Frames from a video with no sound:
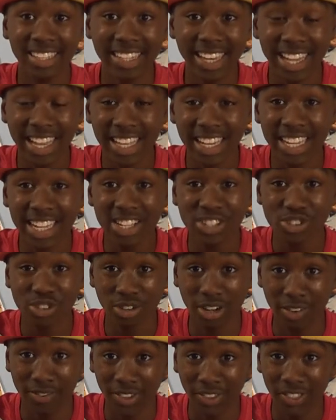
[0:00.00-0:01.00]
Danny
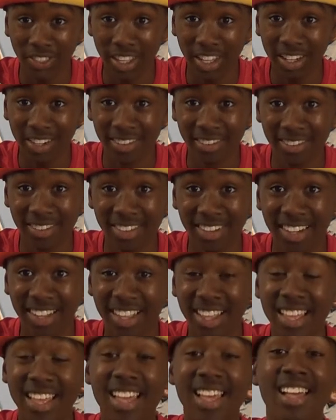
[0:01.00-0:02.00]
Trevathan,
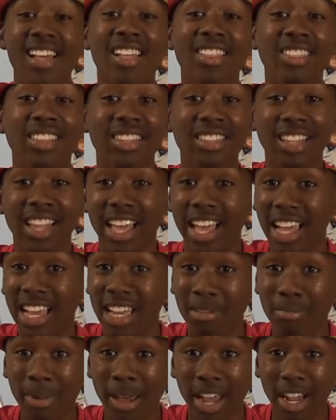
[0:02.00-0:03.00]
the
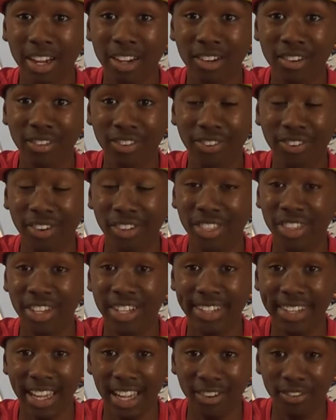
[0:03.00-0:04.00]
linebacker for the
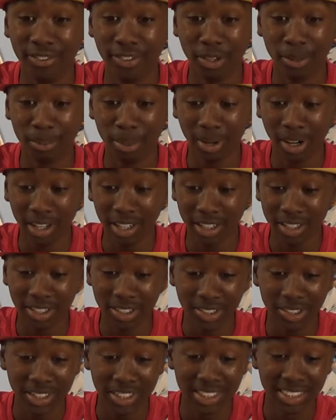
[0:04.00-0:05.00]
Denver
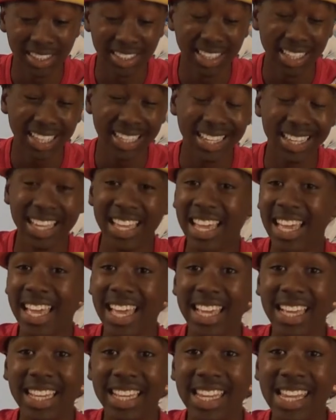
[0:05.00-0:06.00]
Broncos.
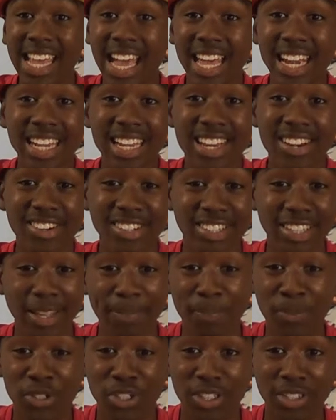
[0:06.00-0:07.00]
He had an
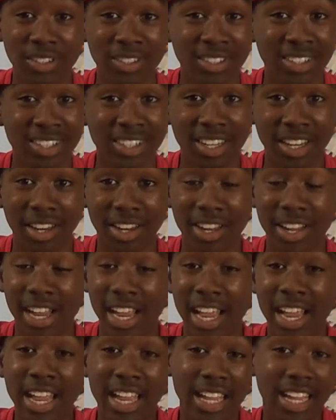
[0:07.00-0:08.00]
interception.
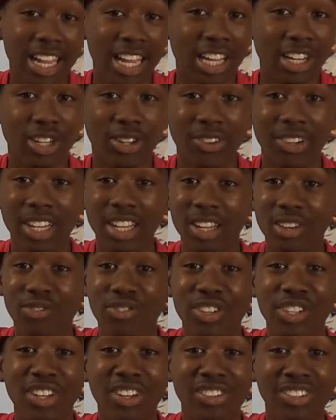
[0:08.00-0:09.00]
He had green
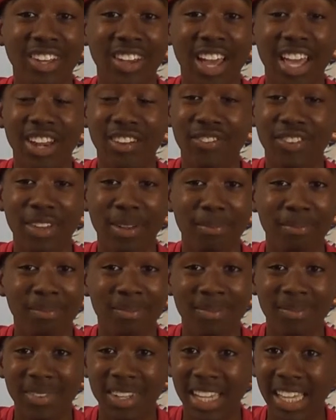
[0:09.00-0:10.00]
fields ahead of him.
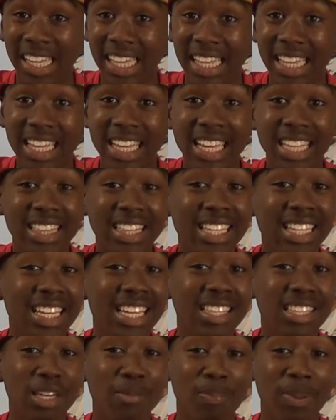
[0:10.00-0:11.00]
He had the
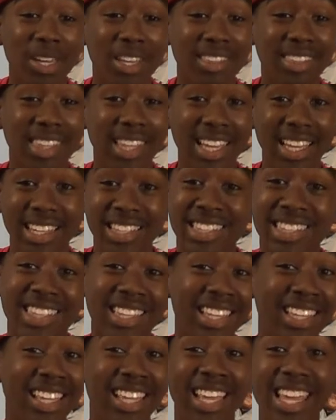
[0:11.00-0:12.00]
easy pick
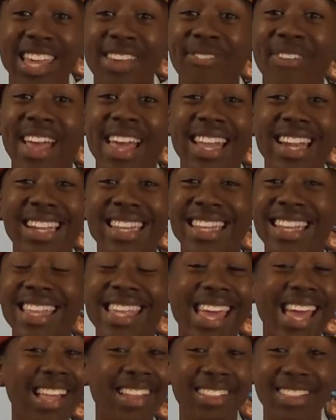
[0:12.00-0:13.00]
six. He ran into
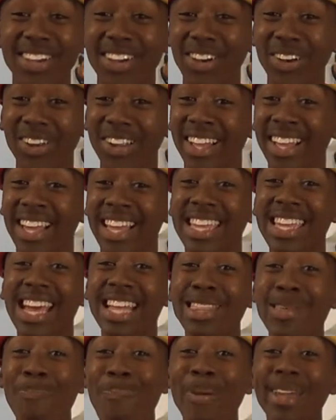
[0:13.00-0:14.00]
the end zone. He
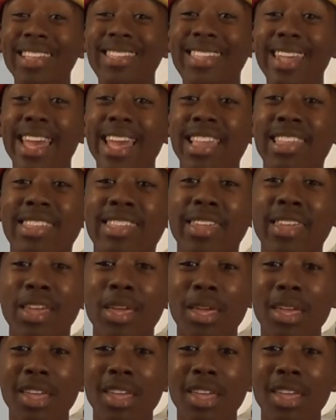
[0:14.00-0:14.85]
had the pick six.